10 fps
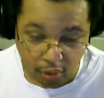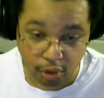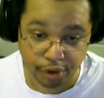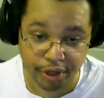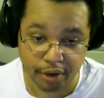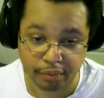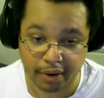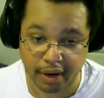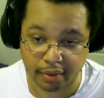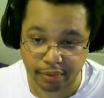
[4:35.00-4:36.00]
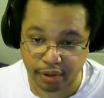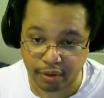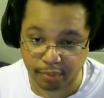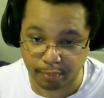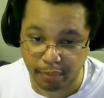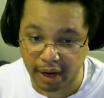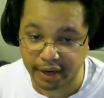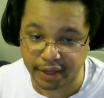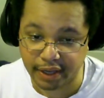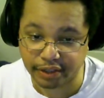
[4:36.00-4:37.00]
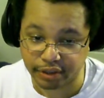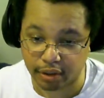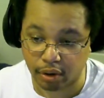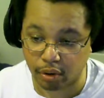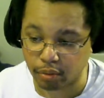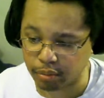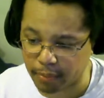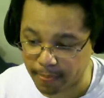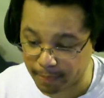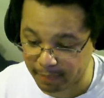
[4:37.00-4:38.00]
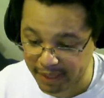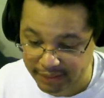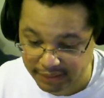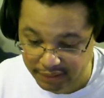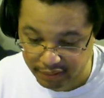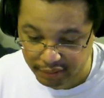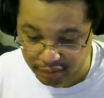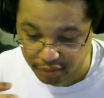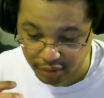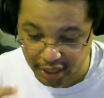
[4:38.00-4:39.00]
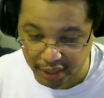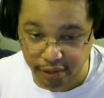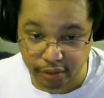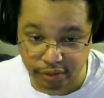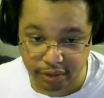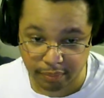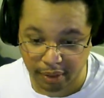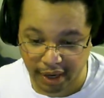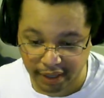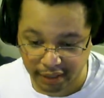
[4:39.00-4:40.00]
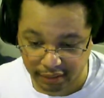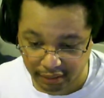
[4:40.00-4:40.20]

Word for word: all year round. Your body is your own medicine. You got to use your body